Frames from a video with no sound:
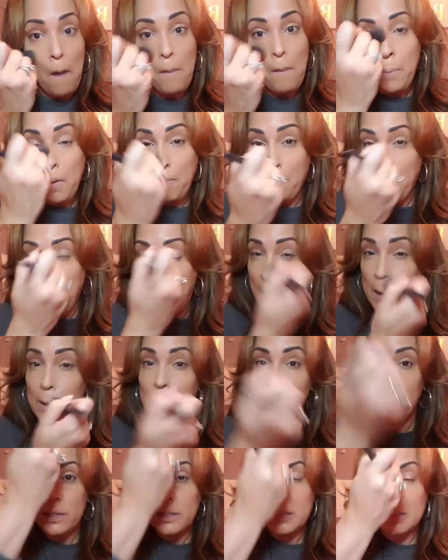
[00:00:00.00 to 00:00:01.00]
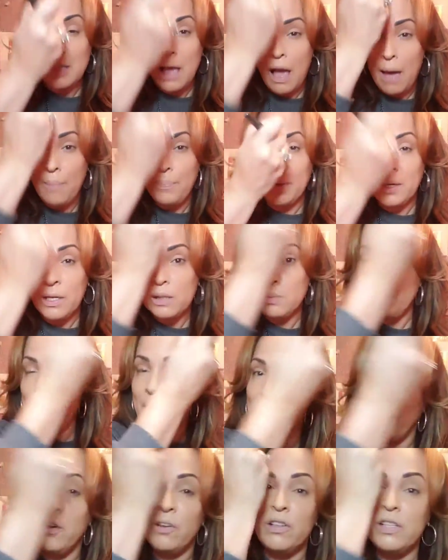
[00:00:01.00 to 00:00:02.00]
put powder on top because
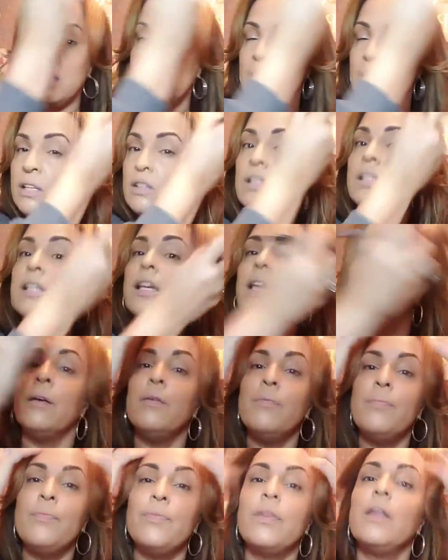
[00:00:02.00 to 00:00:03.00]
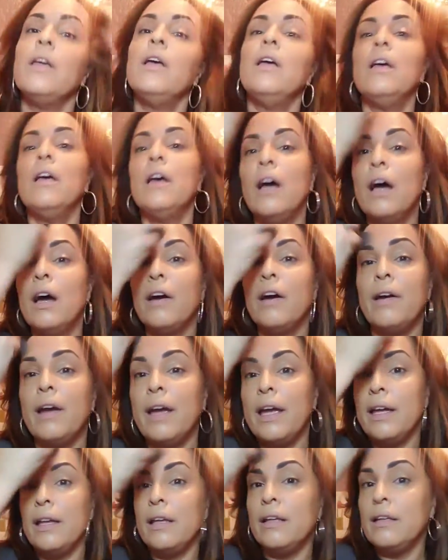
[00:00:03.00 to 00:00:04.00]
powder seals it. All
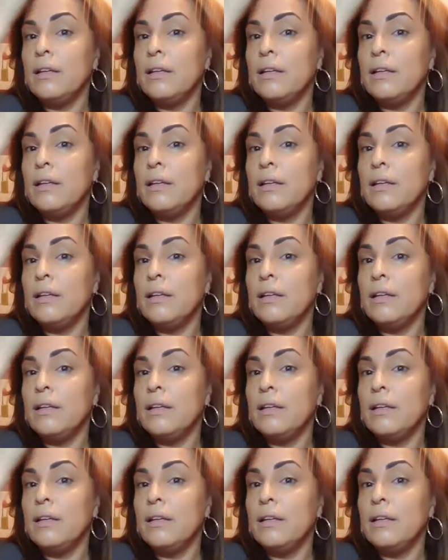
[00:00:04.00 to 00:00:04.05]
right.